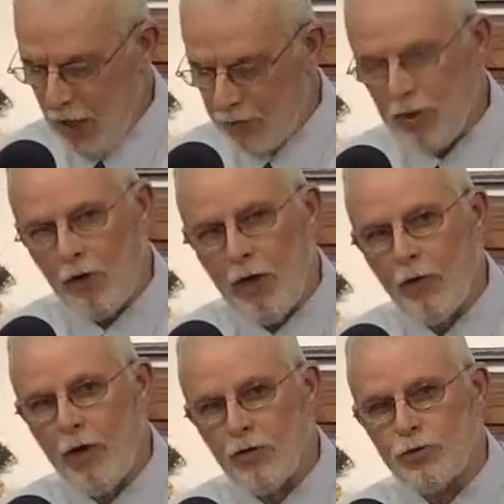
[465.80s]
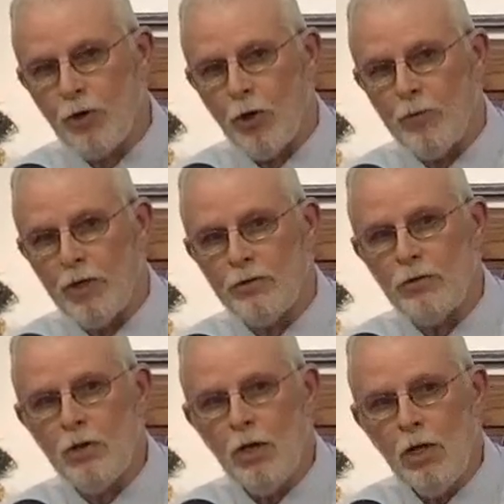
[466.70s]
after hearing a sermon
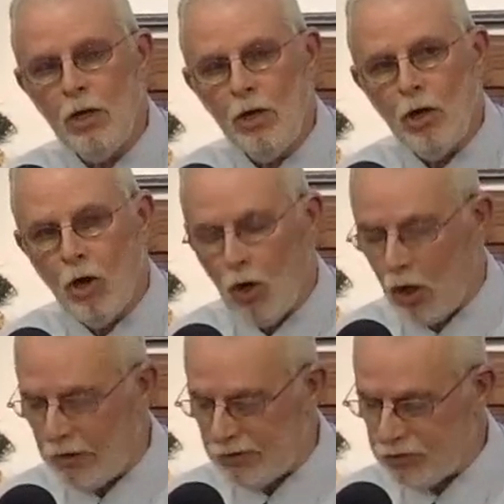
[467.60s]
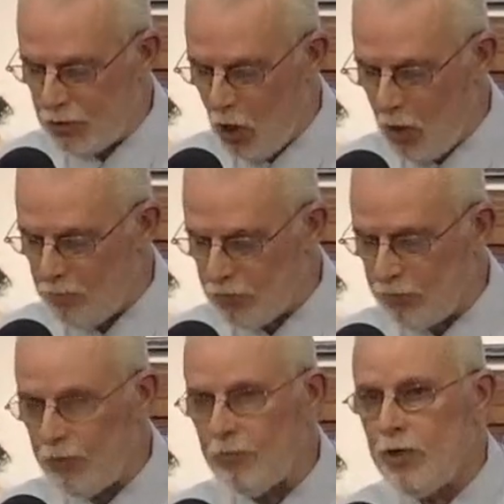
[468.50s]
on Psalms
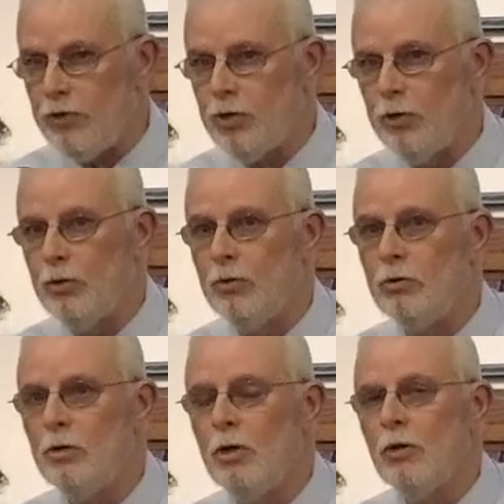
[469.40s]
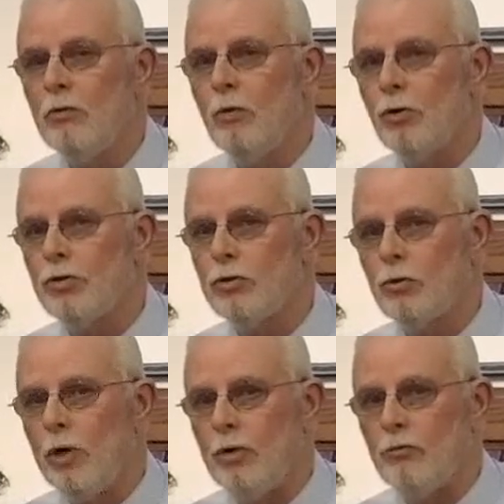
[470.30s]
52, verse
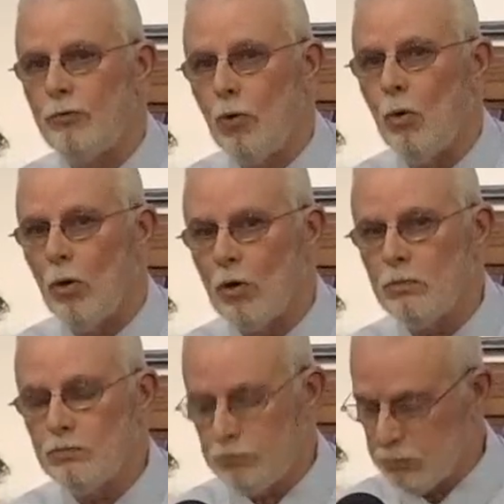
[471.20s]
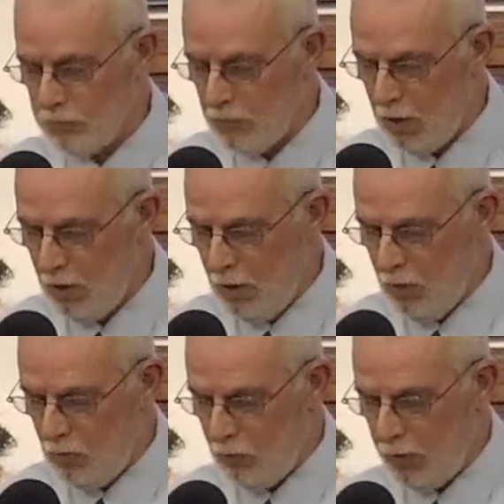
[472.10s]
3 and 4,
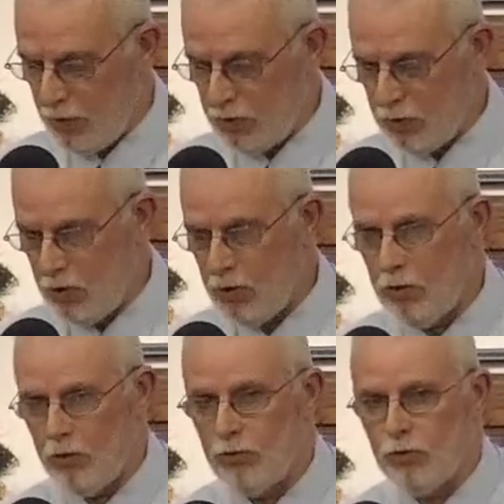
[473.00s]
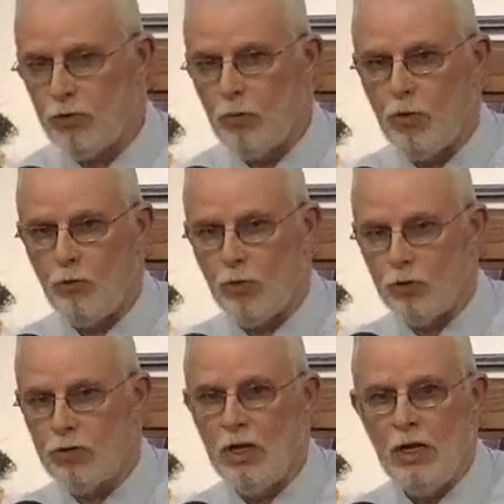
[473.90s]
which the sermon
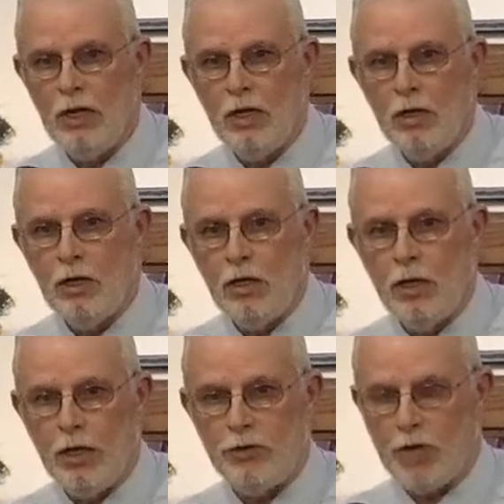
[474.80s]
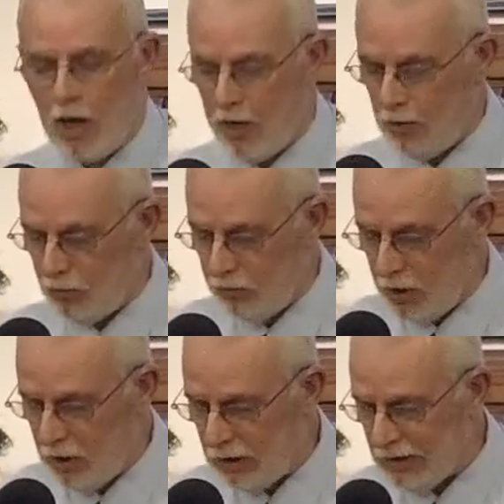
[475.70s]
was entitled
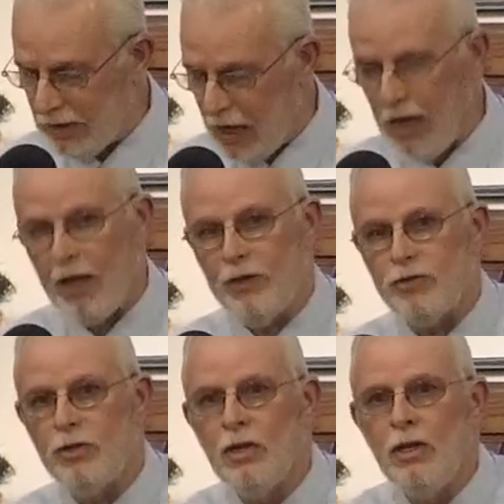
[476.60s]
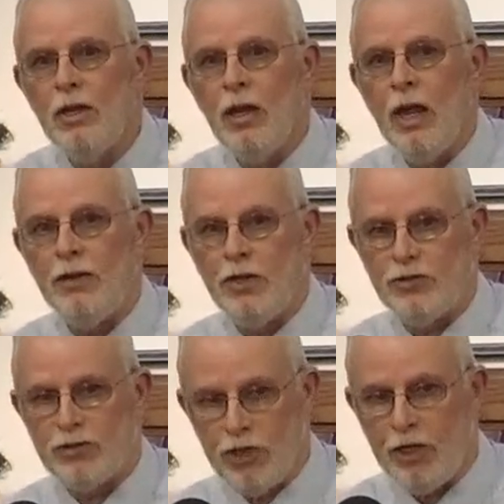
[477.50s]
Lies and
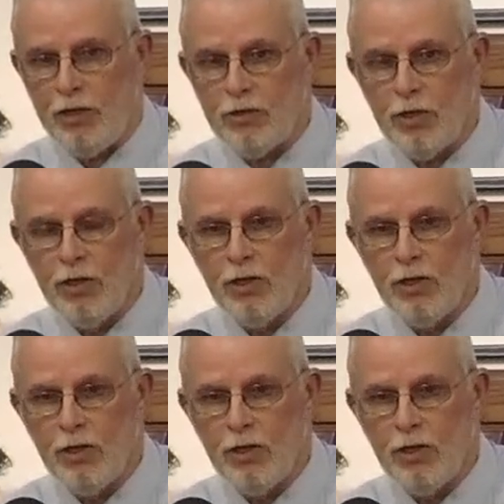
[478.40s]
Deceit,